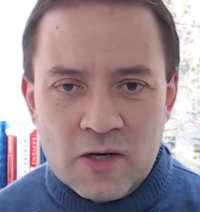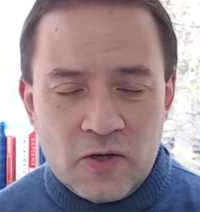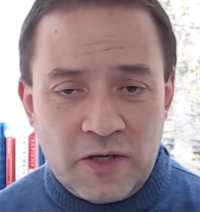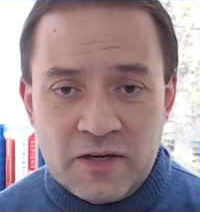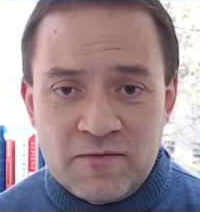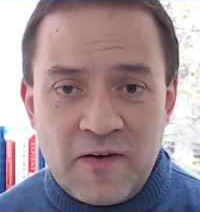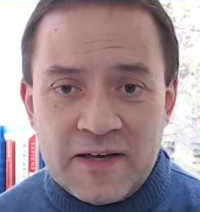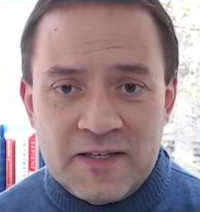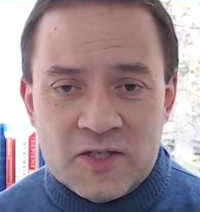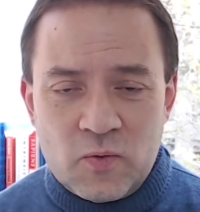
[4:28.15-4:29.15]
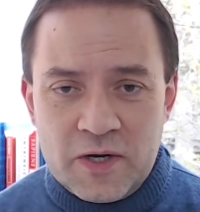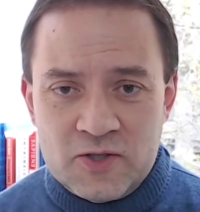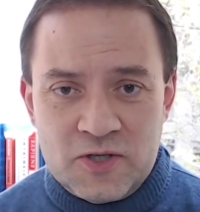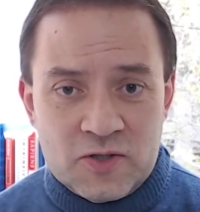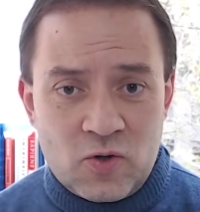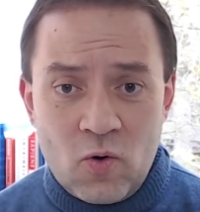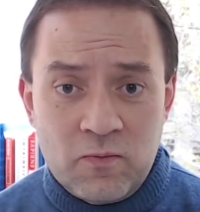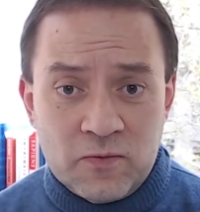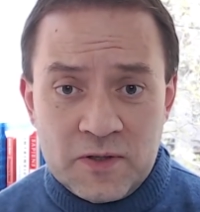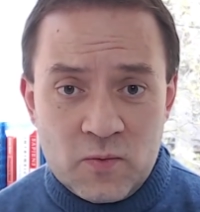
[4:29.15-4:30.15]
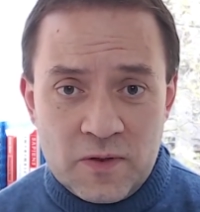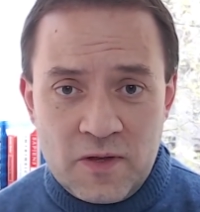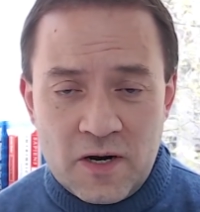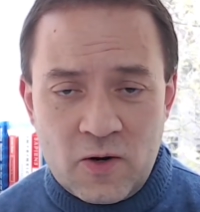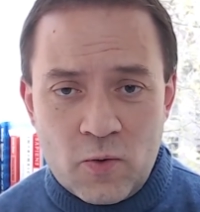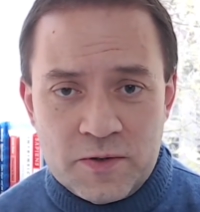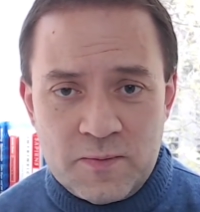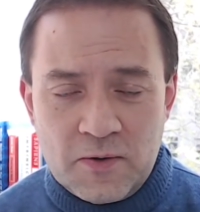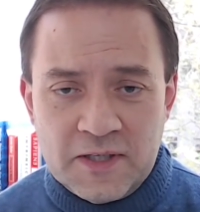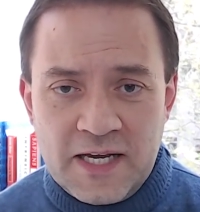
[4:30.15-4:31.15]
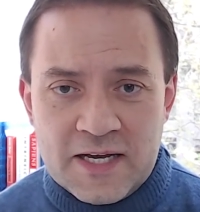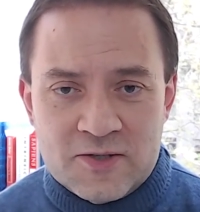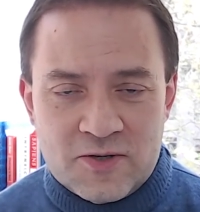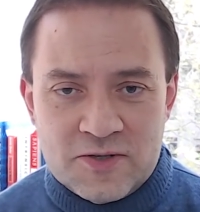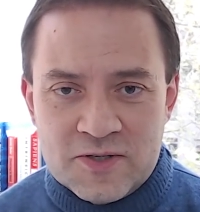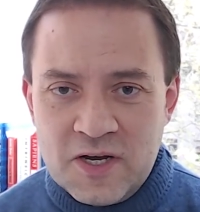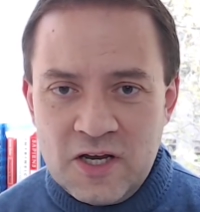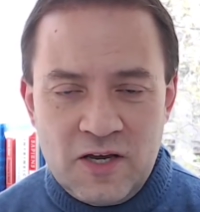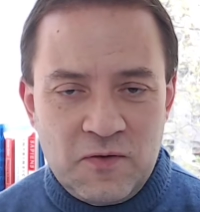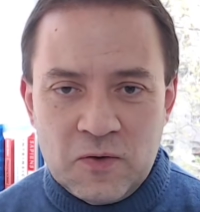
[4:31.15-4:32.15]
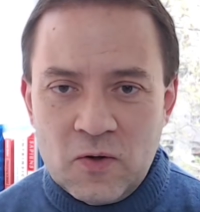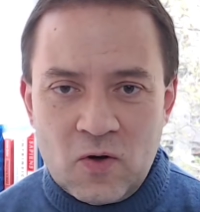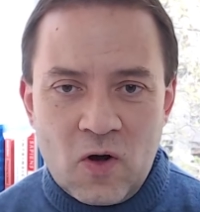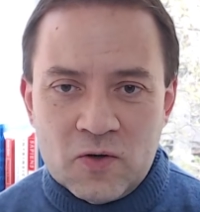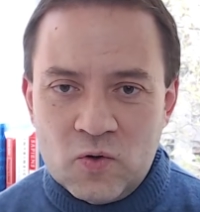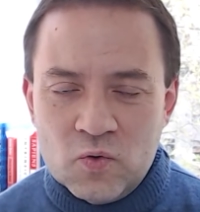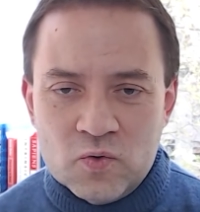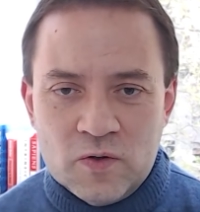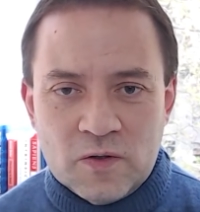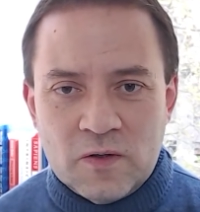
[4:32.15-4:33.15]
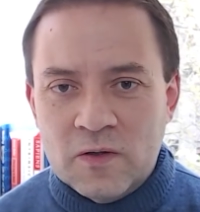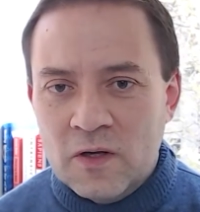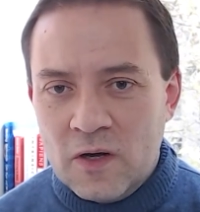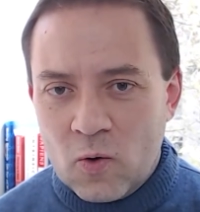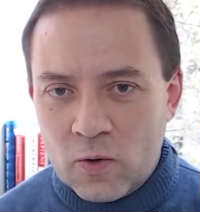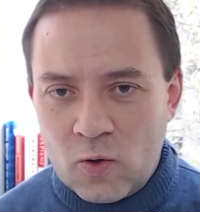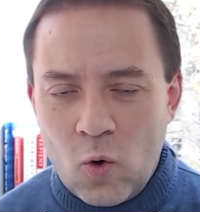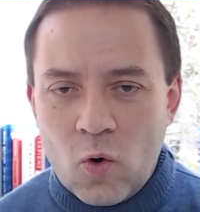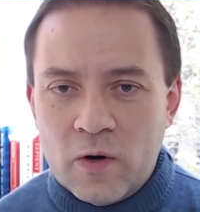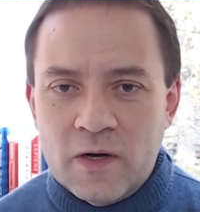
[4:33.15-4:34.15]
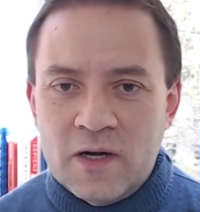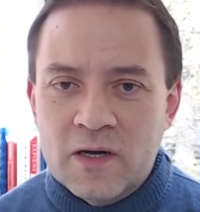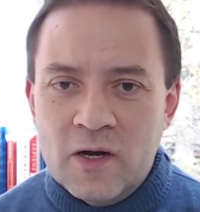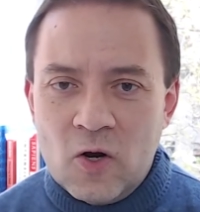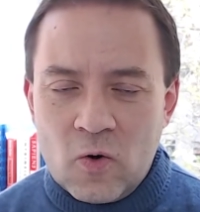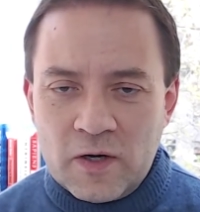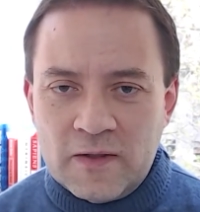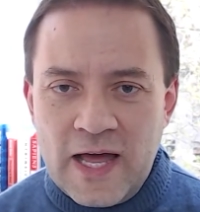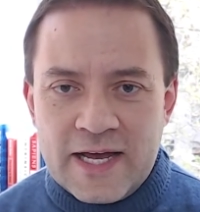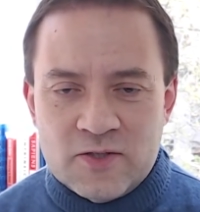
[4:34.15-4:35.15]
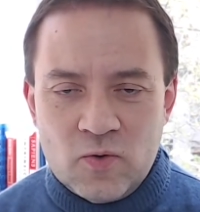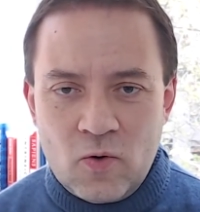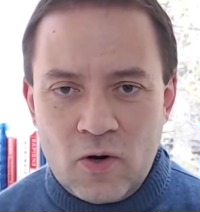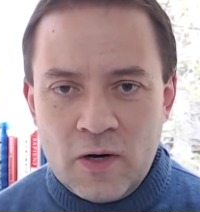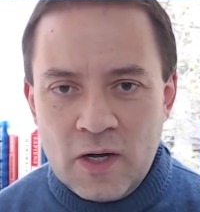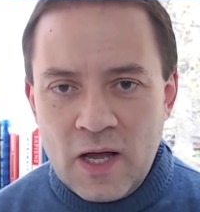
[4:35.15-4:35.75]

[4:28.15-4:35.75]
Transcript: You can find these questions hopefully with their corresponding answers if you look on Google or Quora or Glassdoor.